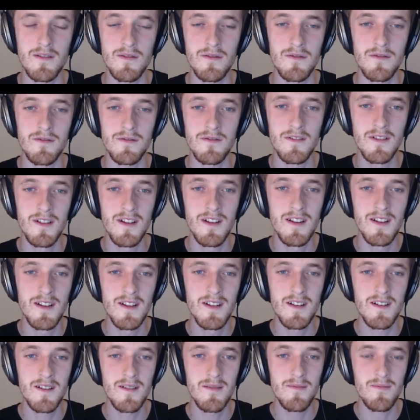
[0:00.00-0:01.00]
all.
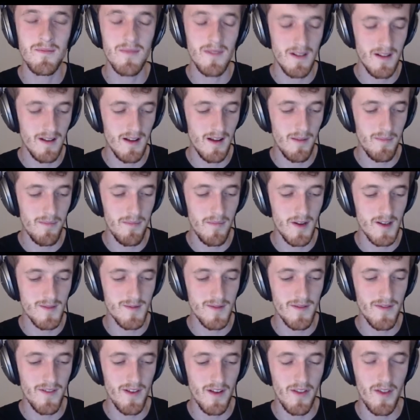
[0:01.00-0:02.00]
I'd much
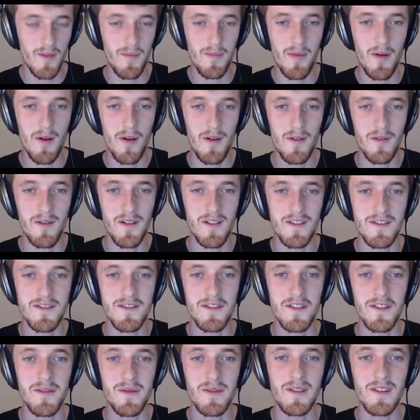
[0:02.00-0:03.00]
prefer the Pearl
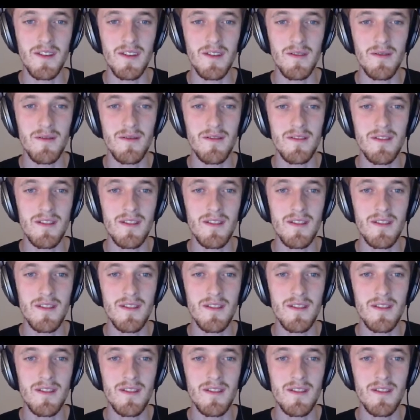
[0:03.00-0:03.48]
intro when you